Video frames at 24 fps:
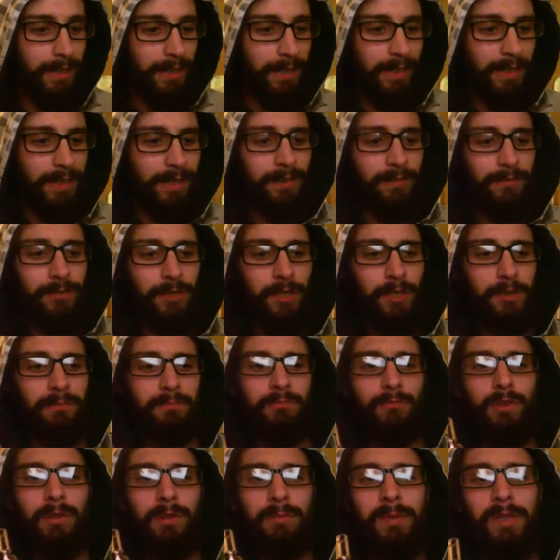And I've just
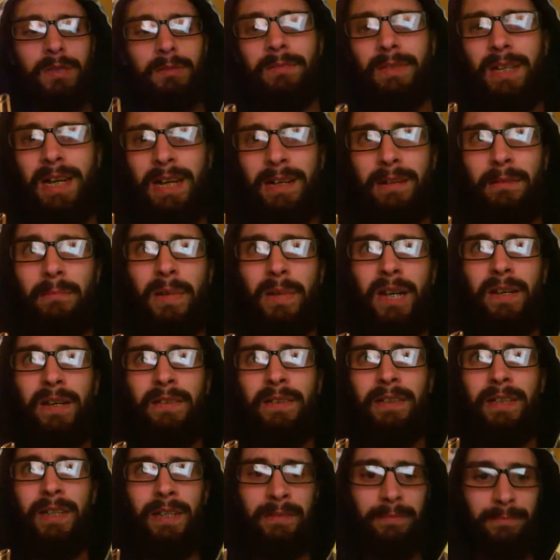dripped some Nanner Bear
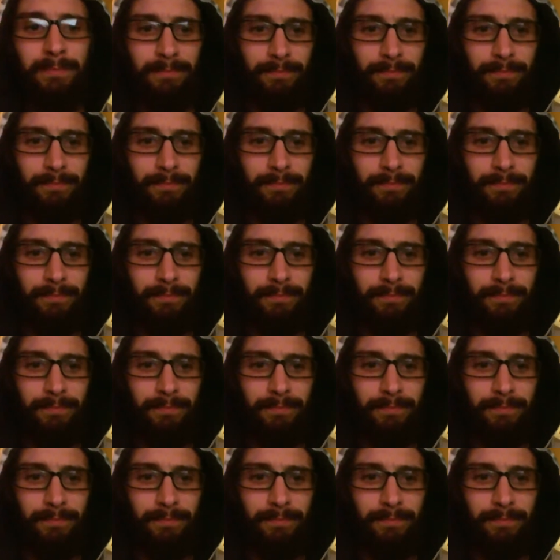in there.